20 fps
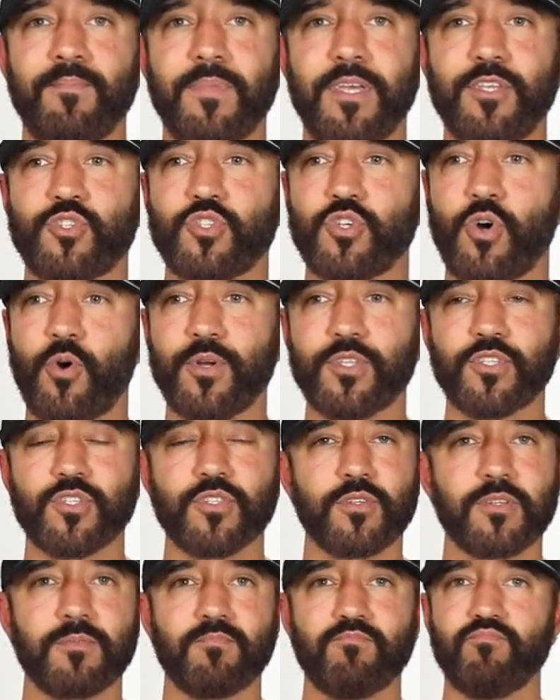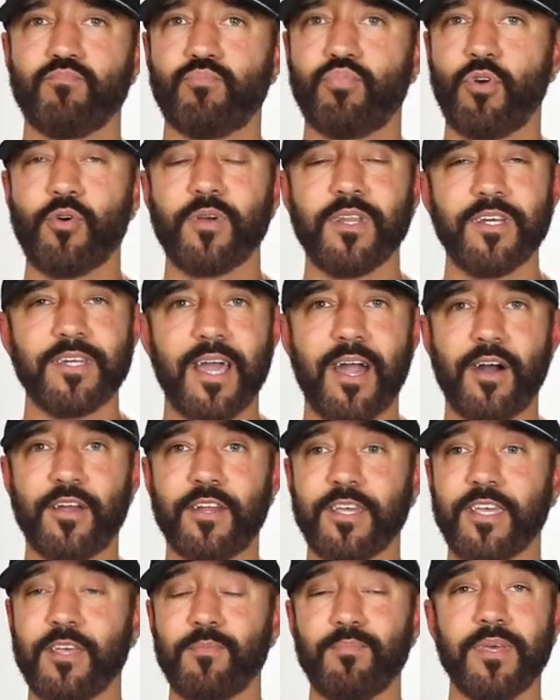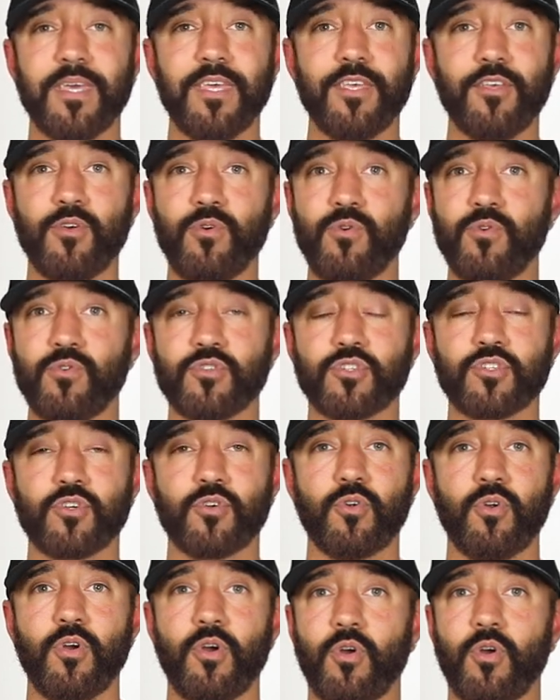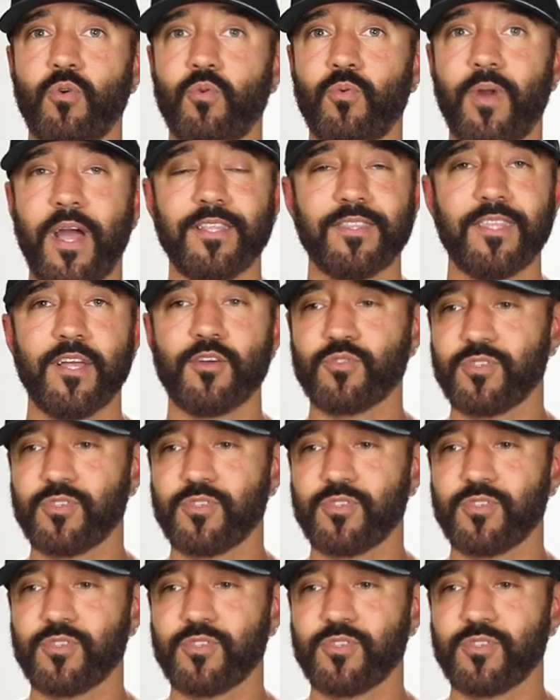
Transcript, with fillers: And so it's broken down. It can be used right there.